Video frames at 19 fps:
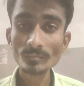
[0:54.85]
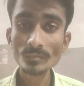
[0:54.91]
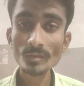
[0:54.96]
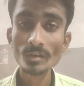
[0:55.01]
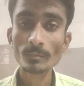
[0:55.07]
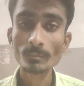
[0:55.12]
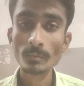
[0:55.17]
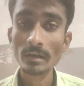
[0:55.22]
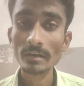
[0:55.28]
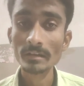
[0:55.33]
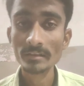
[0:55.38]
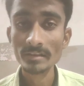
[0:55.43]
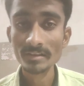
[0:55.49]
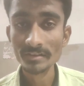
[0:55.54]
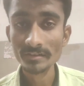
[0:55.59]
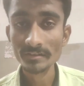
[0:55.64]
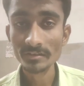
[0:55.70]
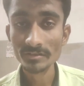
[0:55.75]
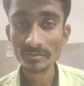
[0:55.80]
by the
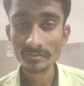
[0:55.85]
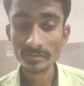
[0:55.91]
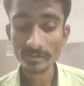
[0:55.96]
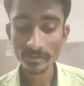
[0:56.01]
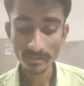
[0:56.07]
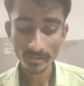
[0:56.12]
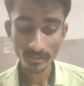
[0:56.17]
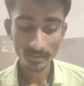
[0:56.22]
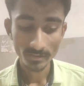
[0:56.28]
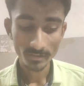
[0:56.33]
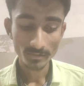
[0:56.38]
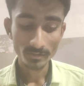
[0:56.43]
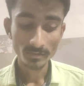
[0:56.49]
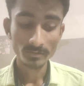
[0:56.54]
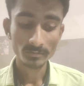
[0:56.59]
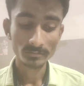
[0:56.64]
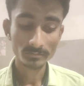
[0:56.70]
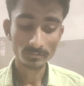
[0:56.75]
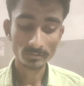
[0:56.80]
industry,
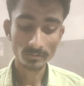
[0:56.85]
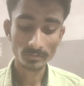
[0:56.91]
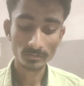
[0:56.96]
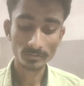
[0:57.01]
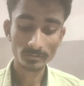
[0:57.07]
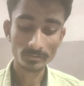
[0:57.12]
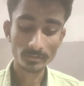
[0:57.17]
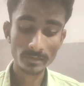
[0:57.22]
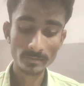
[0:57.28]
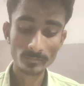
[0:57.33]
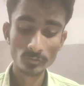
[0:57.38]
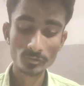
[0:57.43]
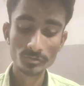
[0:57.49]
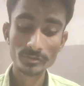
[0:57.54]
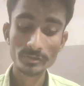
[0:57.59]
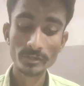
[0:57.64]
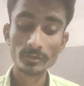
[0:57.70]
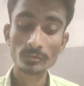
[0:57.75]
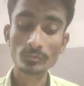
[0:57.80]
the
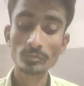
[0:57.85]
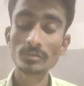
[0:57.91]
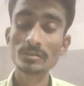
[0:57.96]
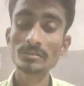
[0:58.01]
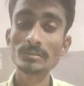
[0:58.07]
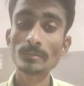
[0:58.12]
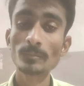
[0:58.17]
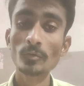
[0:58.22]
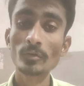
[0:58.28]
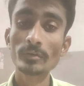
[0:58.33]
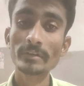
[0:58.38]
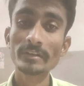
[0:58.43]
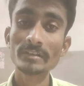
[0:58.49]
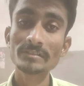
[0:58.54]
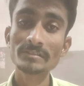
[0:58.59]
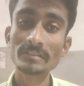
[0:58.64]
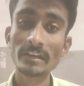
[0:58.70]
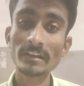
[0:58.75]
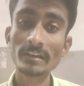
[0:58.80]
demonstrate to the
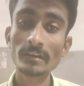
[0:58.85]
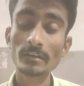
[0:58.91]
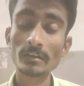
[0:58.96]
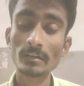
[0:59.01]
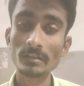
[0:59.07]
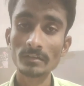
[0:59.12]
supporting sign